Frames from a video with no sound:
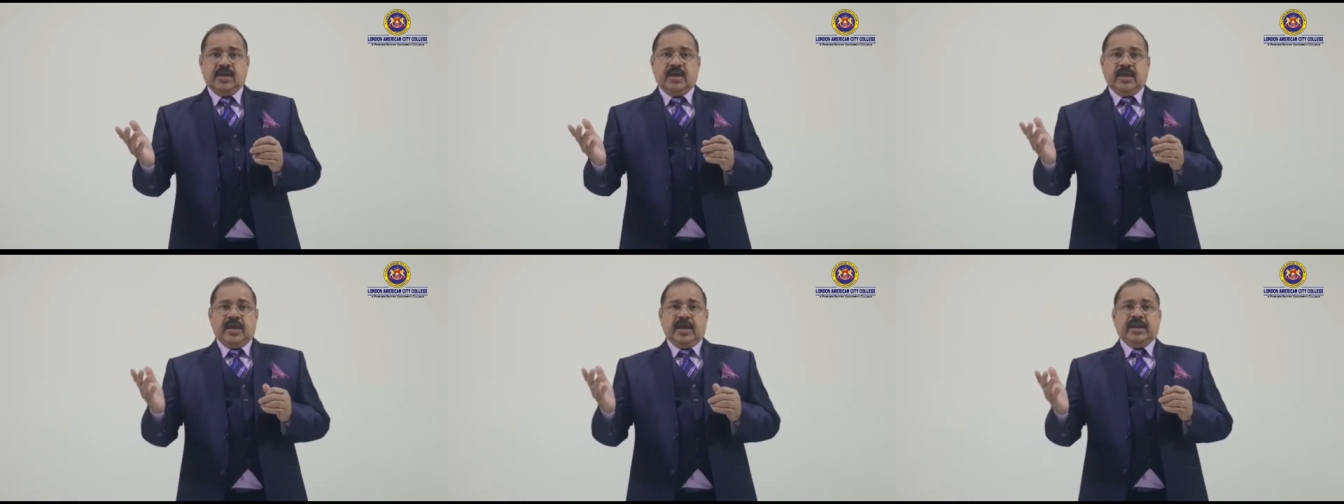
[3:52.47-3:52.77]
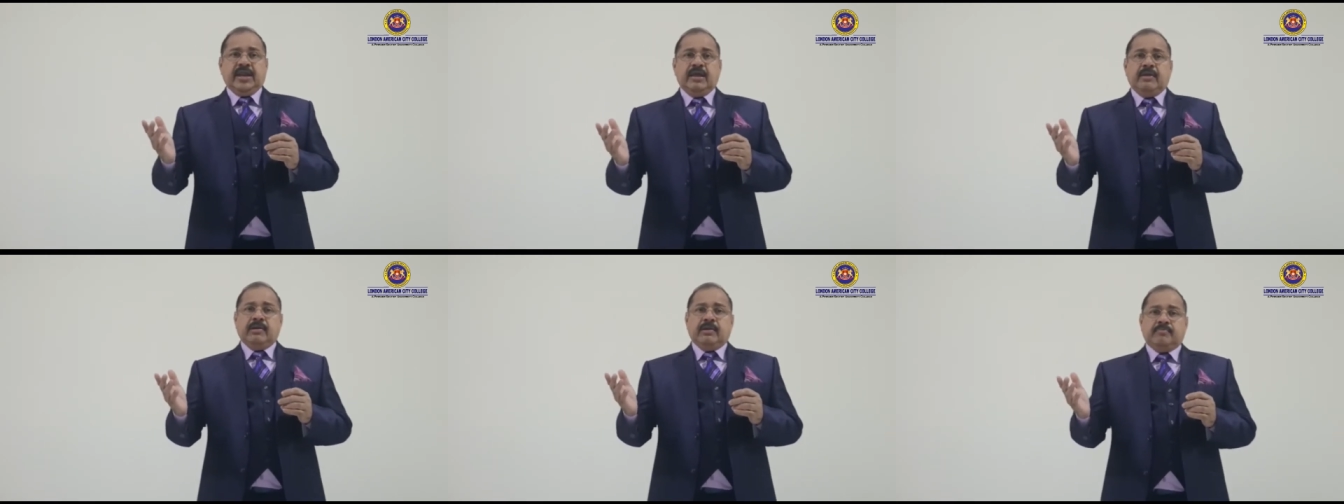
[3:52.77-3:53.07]

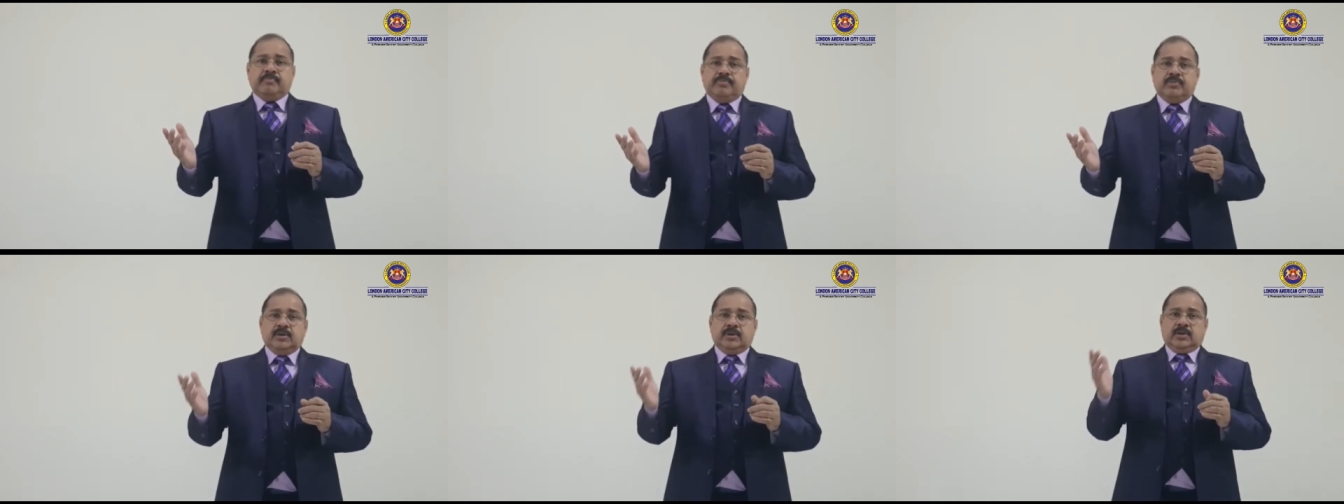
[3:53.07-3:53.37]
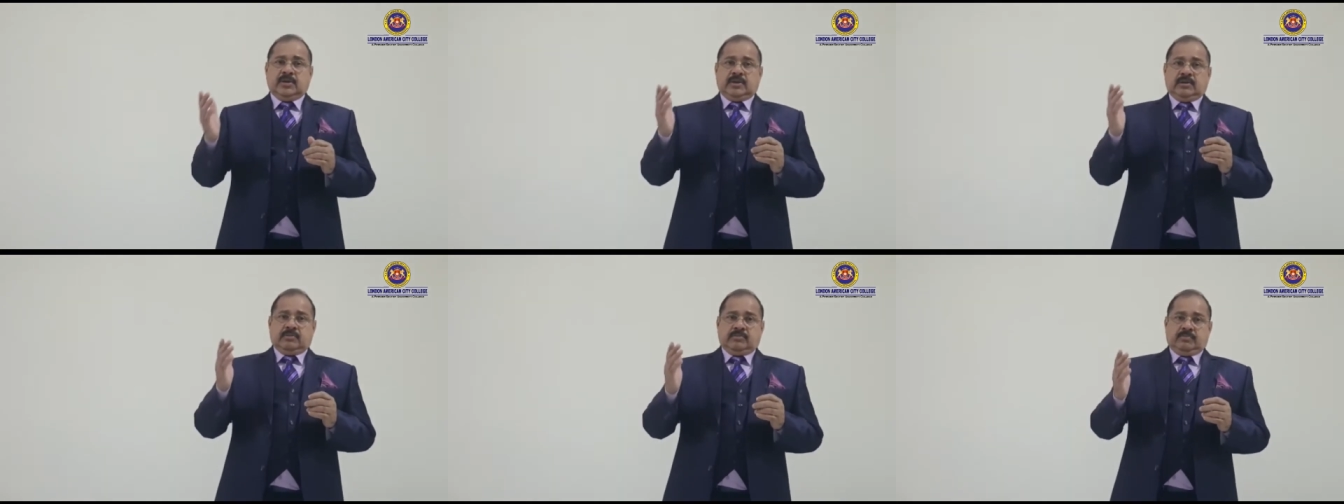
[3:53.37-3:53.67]
Any
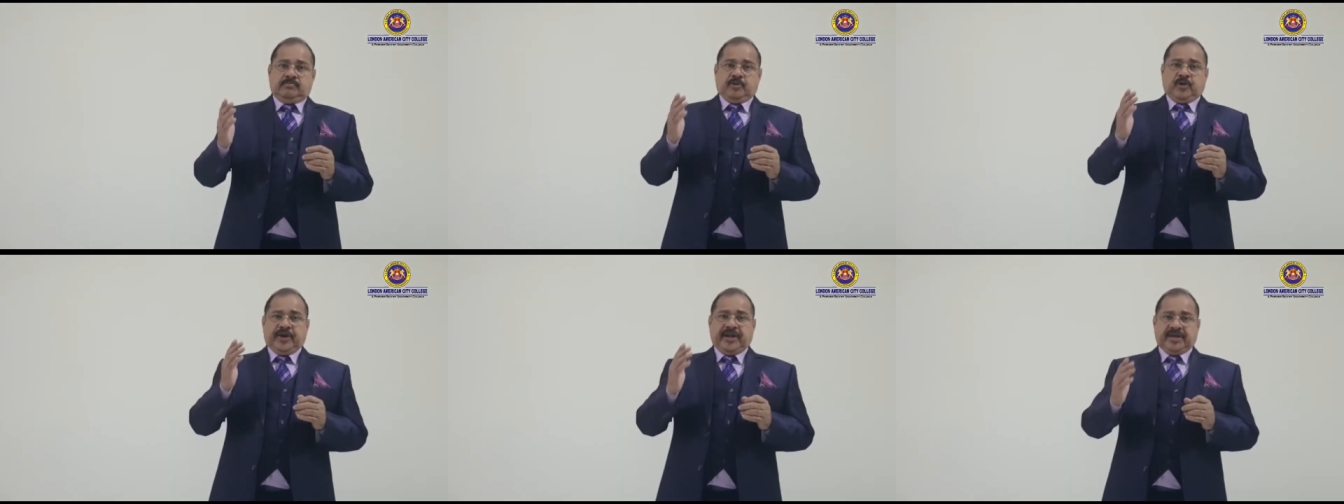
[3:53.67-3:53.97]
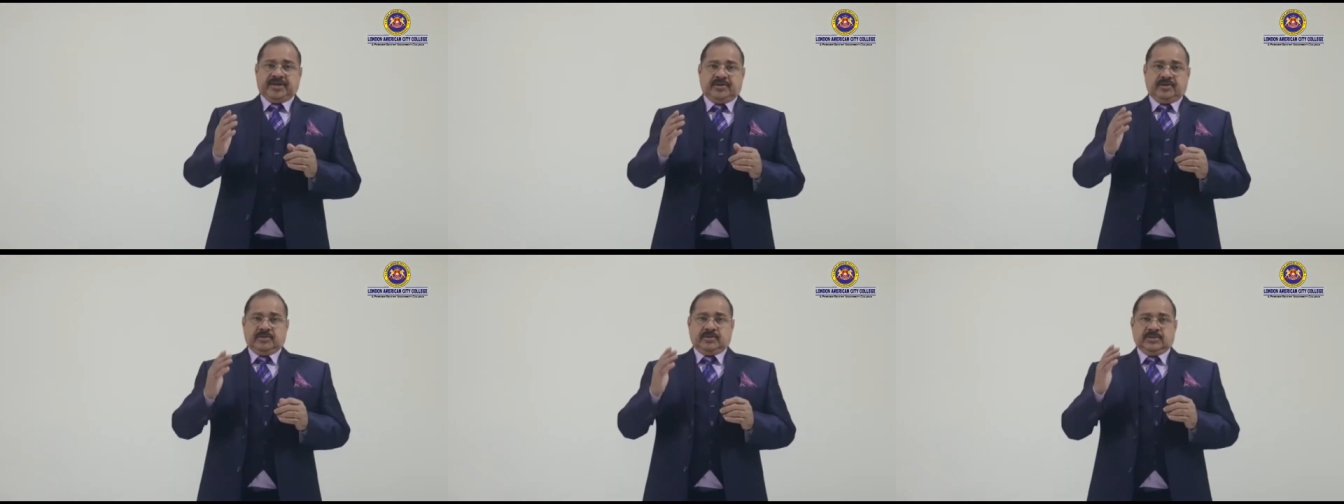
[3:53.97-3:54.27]

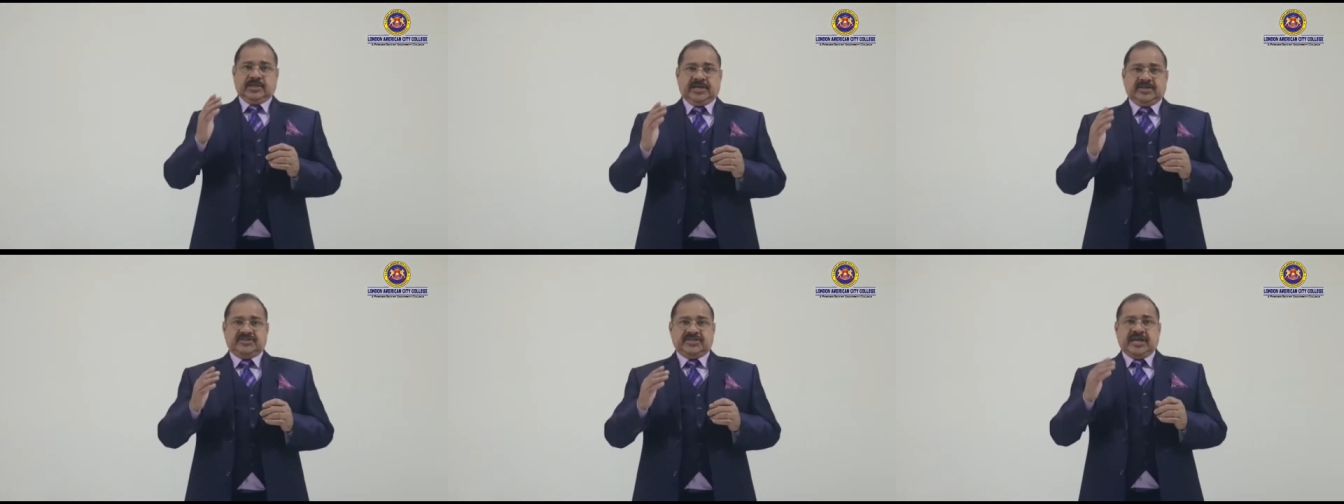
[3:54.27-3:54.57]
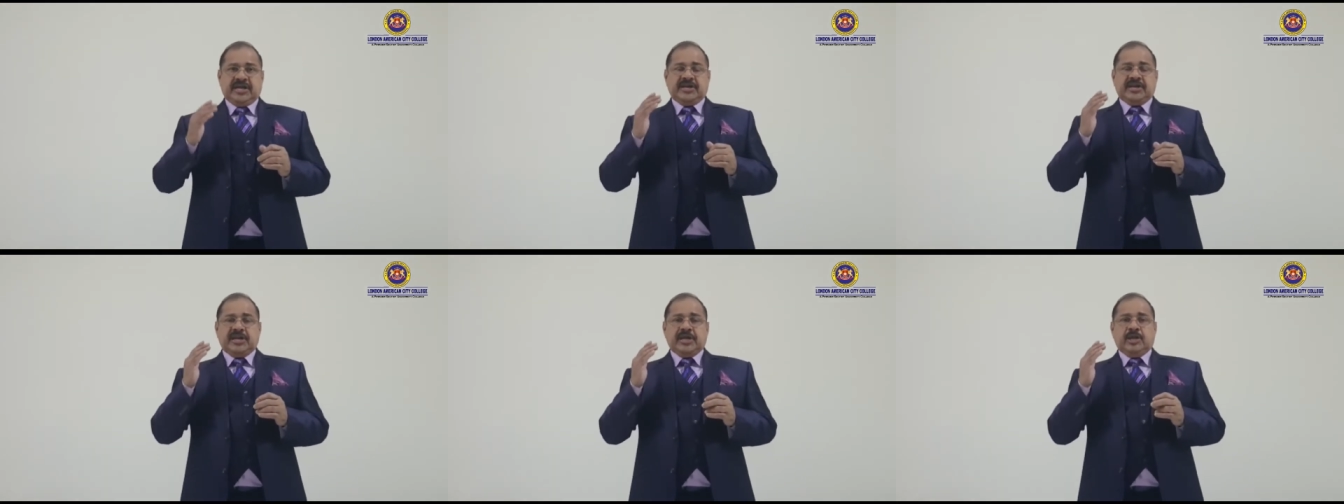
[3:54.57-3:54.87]
product that is
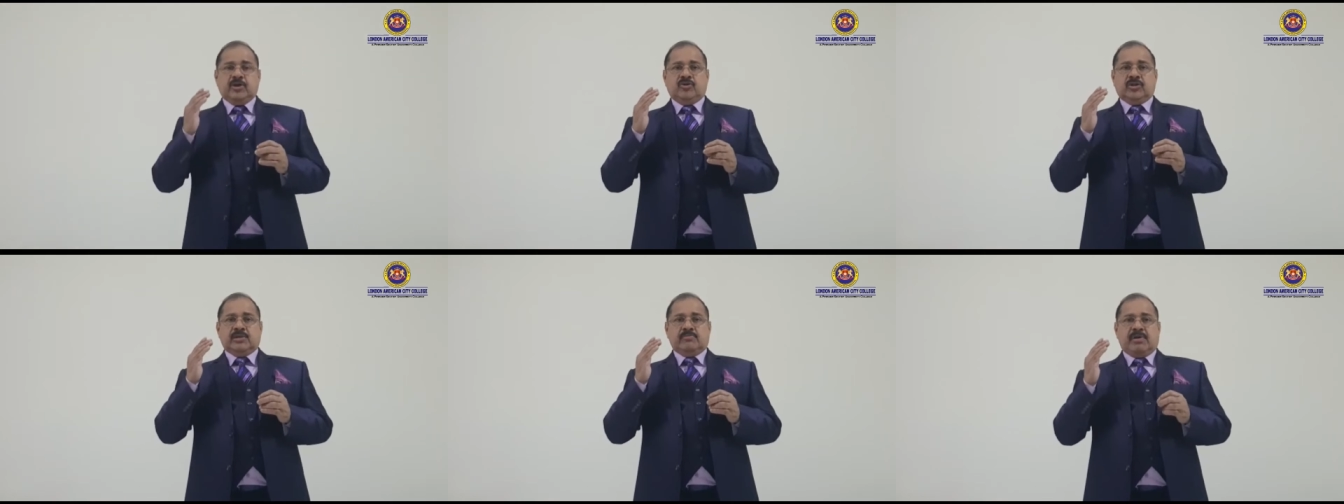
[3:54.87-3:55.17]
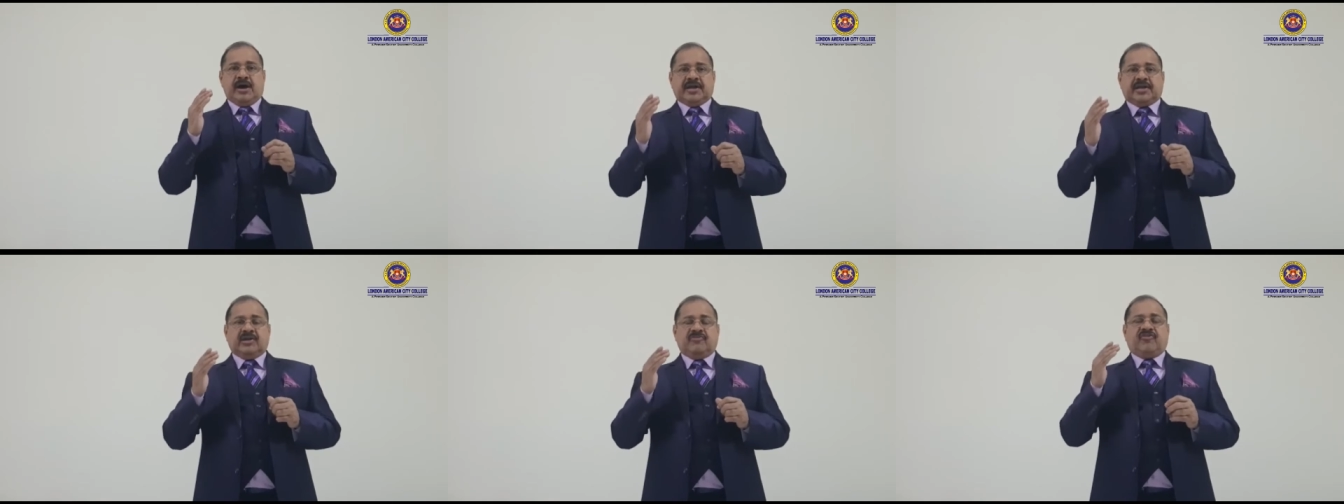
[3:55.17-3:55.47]
entering into the
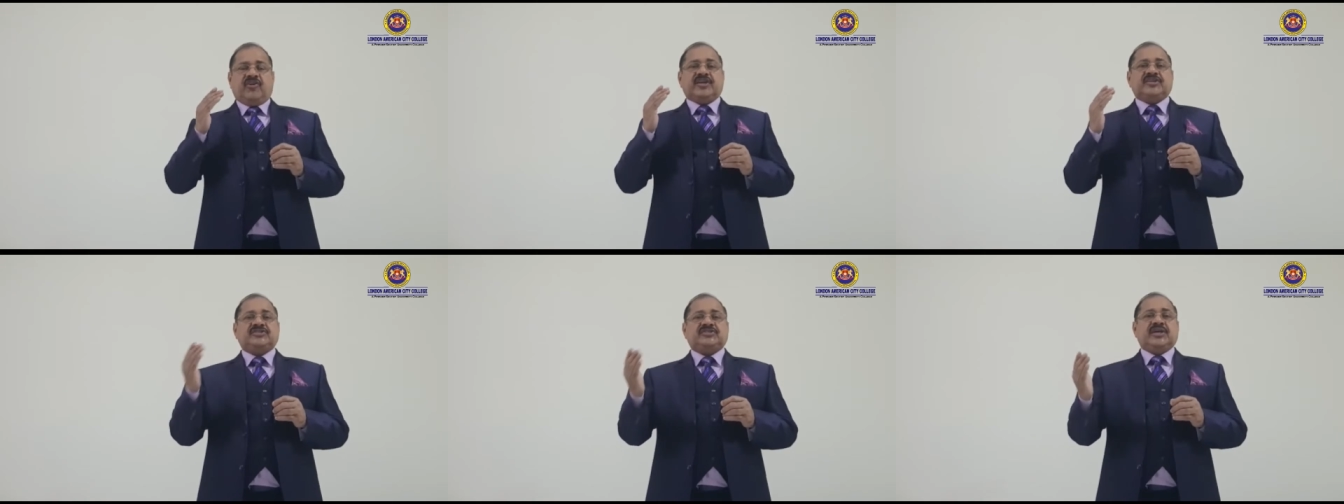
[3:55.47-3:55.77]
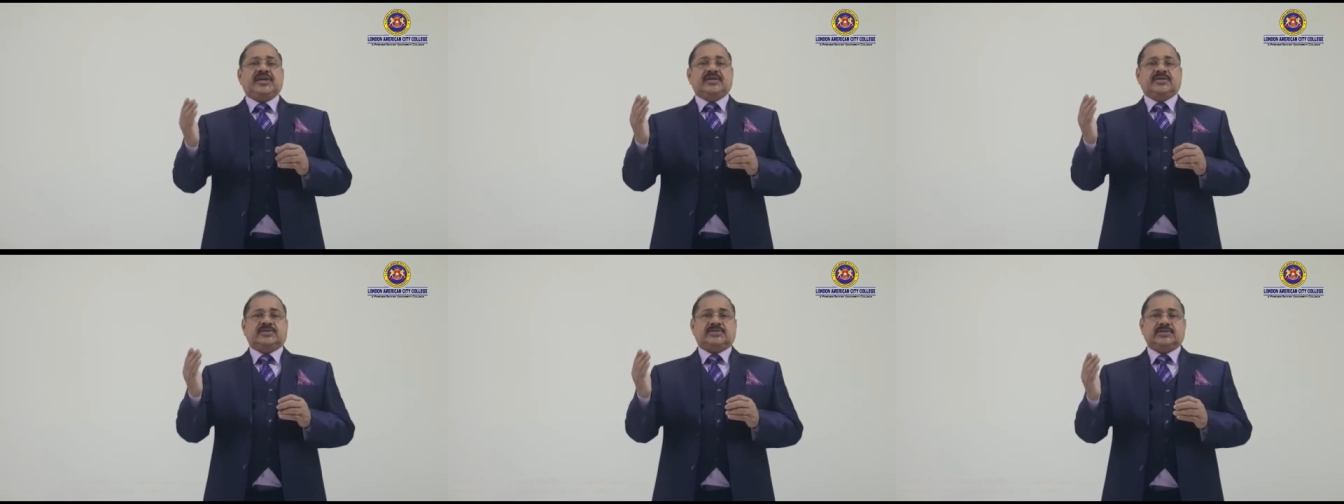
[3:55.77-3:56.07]
market for
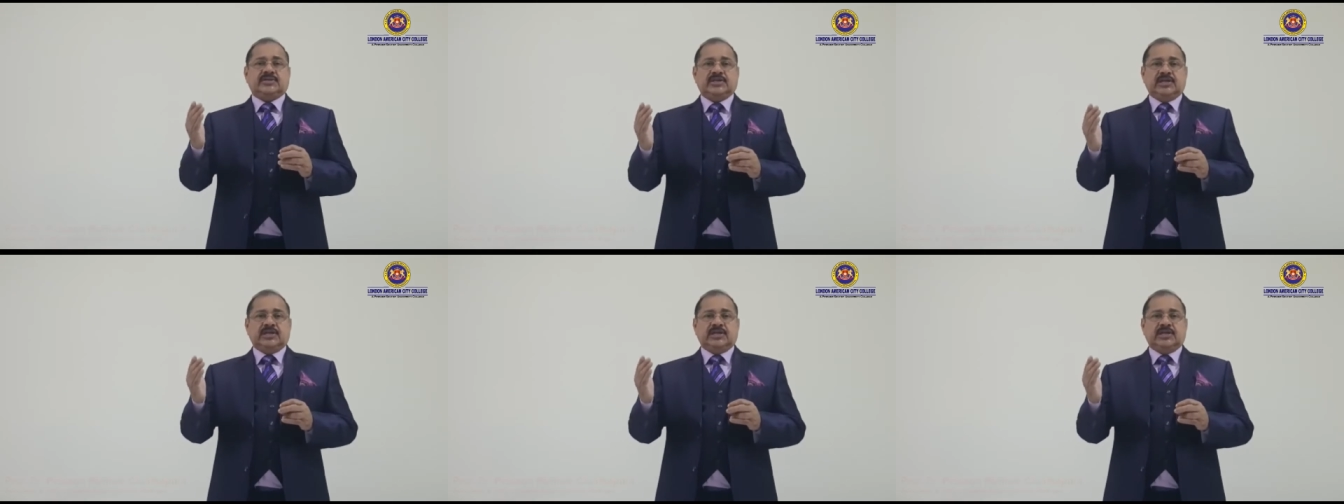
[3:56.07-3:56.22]
exchange